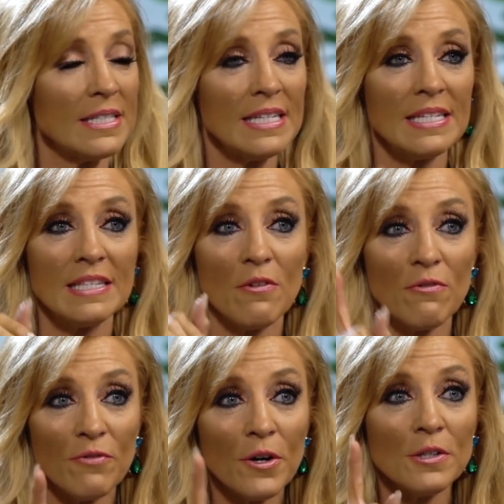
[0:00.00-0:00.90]
this is the
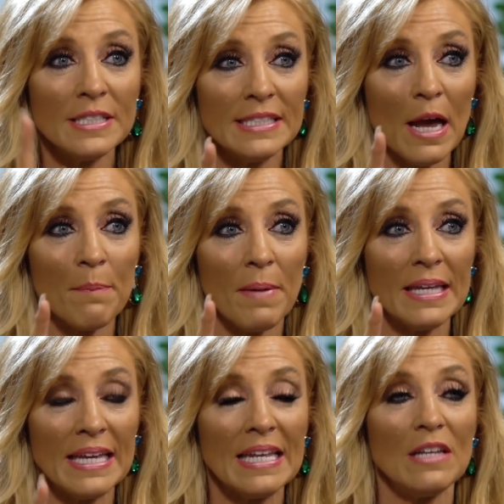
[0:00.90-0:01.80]
first step
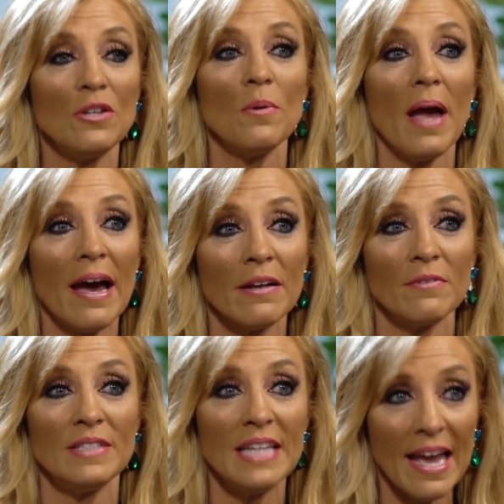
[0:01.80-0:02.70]
in getting you out
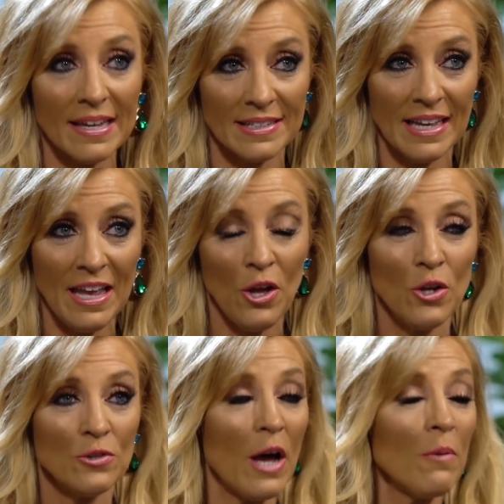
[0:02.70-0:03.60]
of debt.
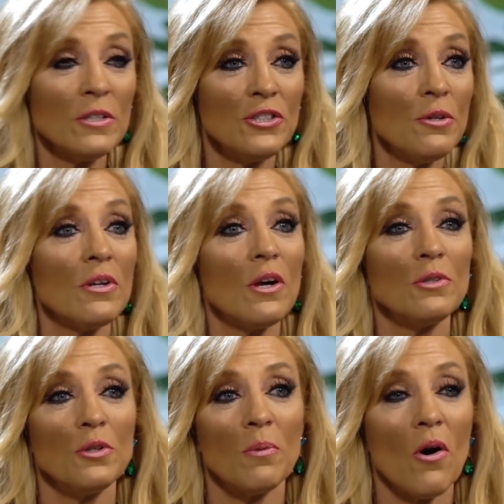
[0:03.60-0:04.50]
So I want you to go
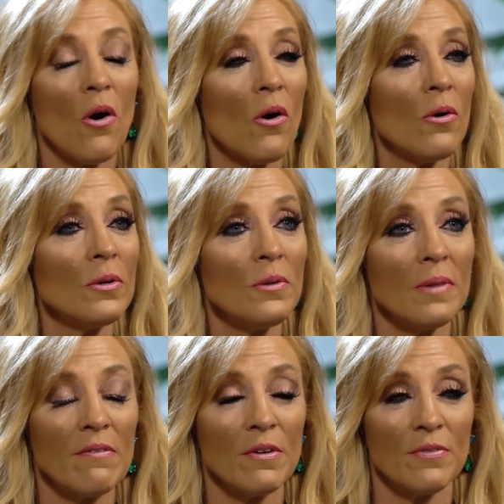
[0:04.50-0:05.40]
to a whole new
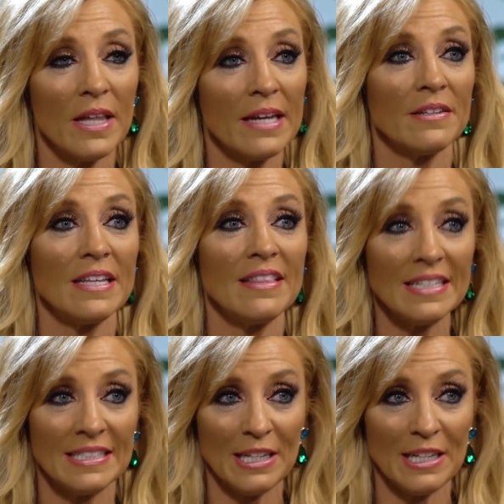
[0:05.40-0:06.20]
level of clarity this